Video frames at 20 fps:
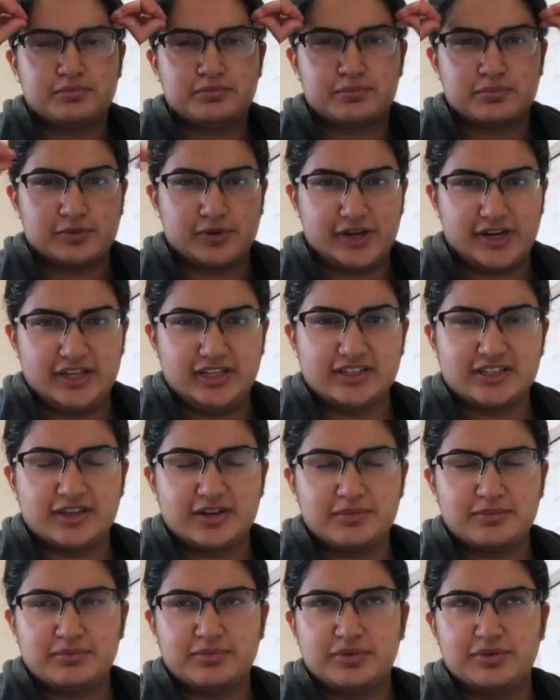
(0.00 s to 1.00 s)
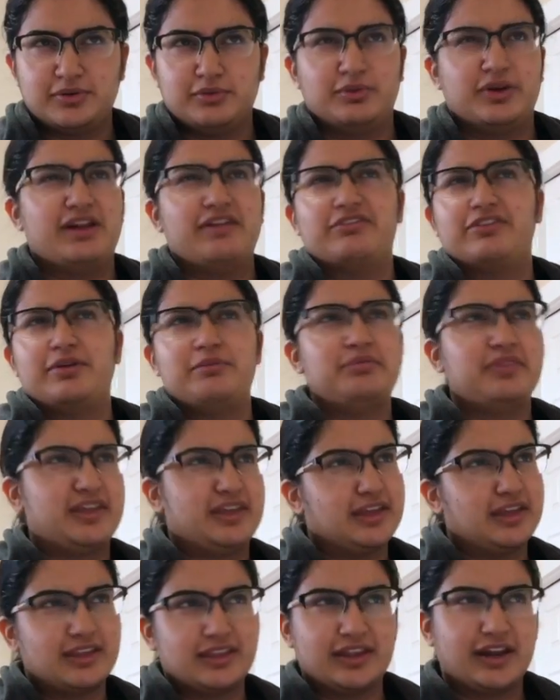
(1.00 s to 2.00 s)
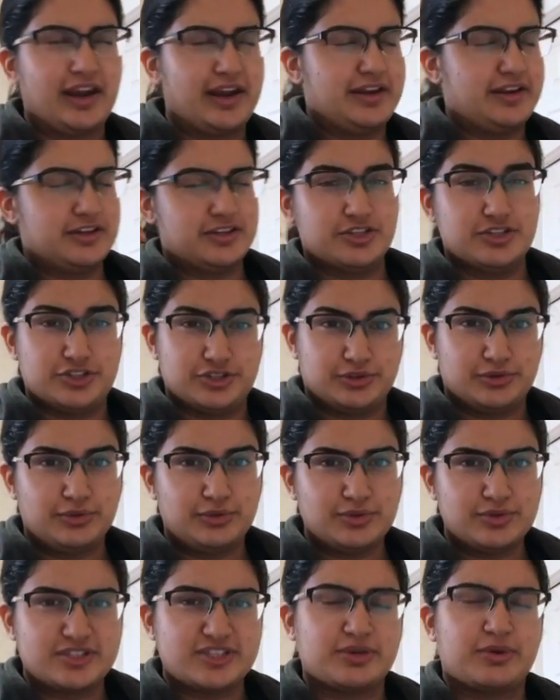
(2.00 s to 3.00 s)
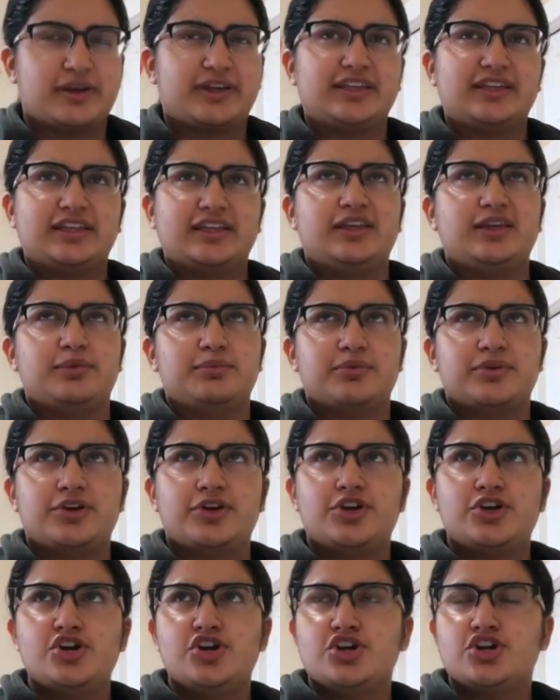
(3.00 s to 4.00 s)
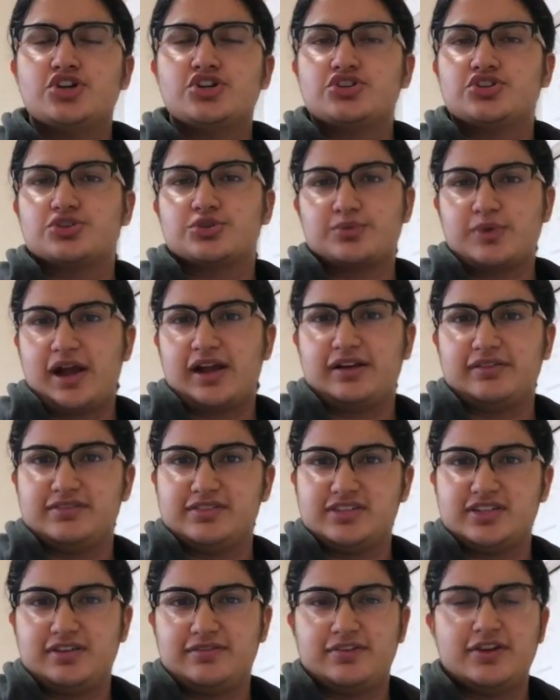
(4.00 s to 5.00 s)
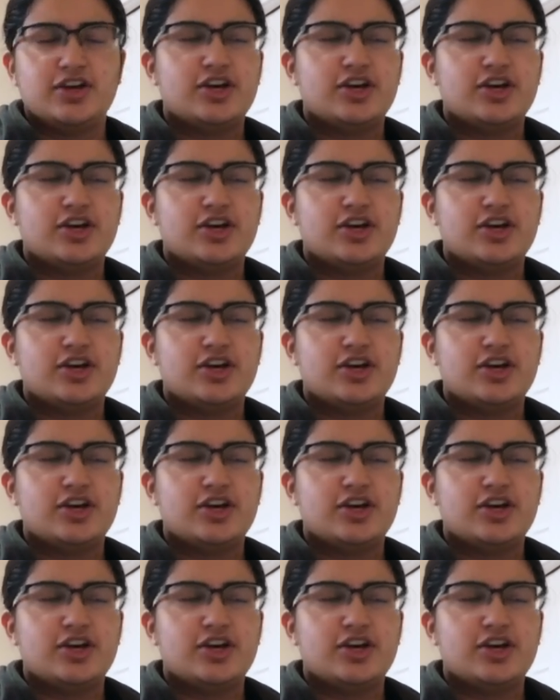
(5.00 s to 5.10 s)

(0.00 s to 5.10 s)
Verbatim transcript: brain dump whatever I'm thinking that I need to do so I can keep track of stuff.